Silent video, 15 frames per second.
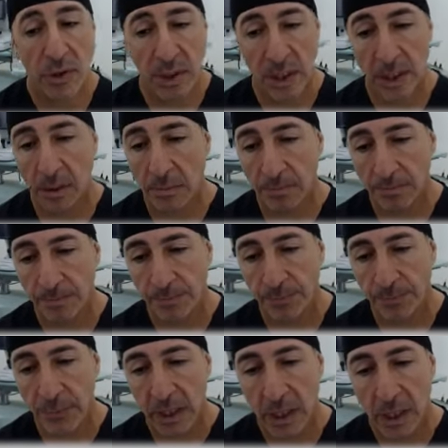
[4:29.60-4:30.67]
dinner.
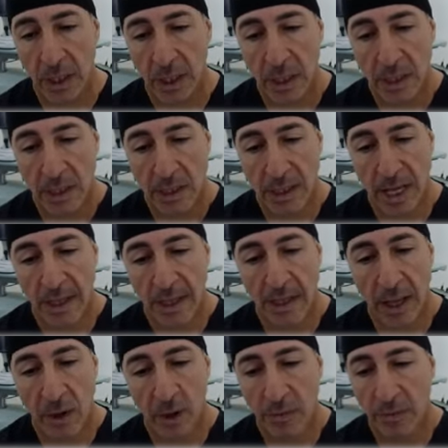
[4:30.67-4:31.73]
Take
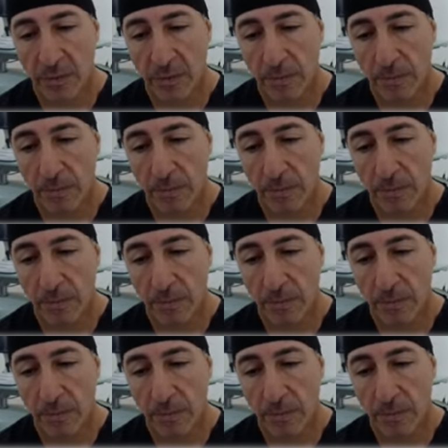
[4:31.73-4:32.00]
that off,